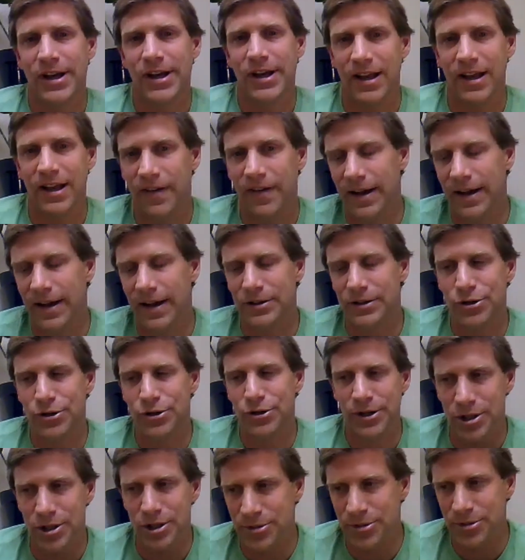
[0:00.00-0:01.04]
In fact, the
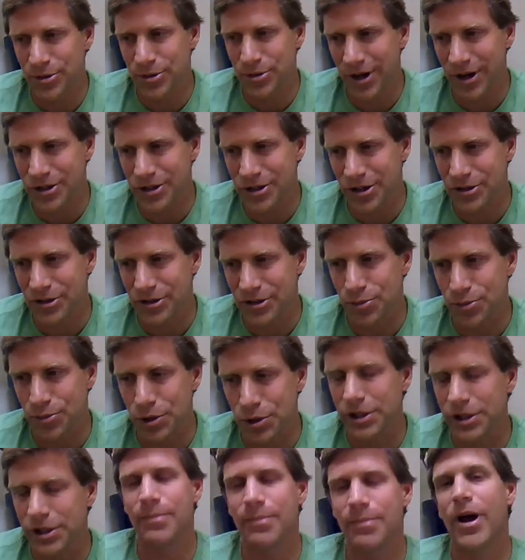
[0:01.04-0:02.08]
transhumanist wager is
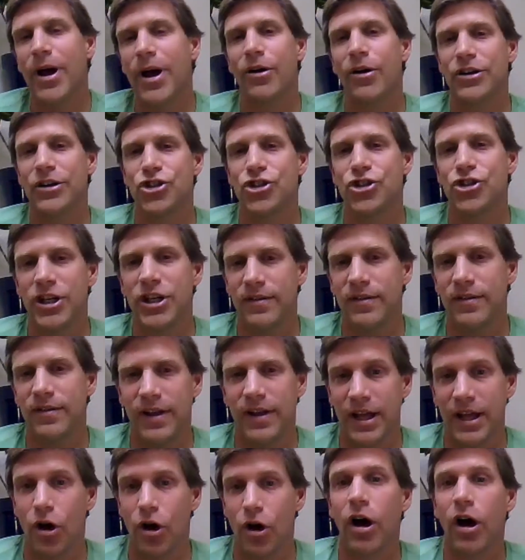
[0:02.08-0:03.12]
really about
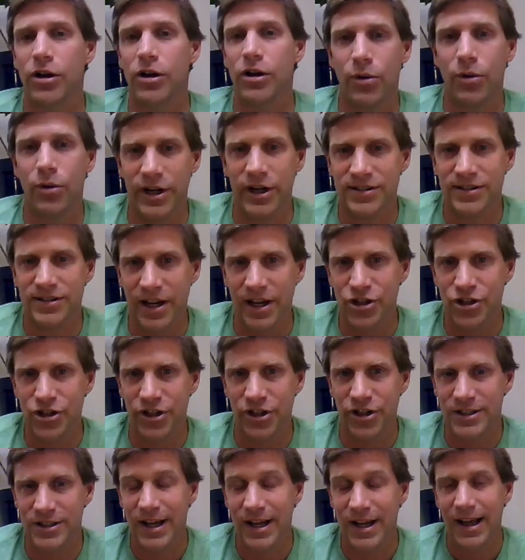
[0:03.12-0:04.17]
achieving an ongoing
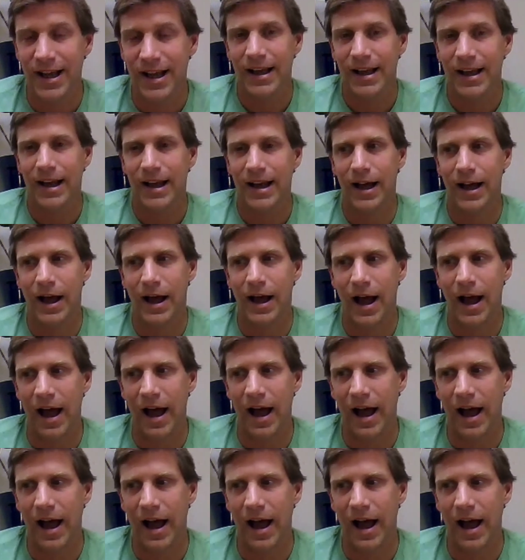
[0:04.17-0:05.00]
sentience. Uh,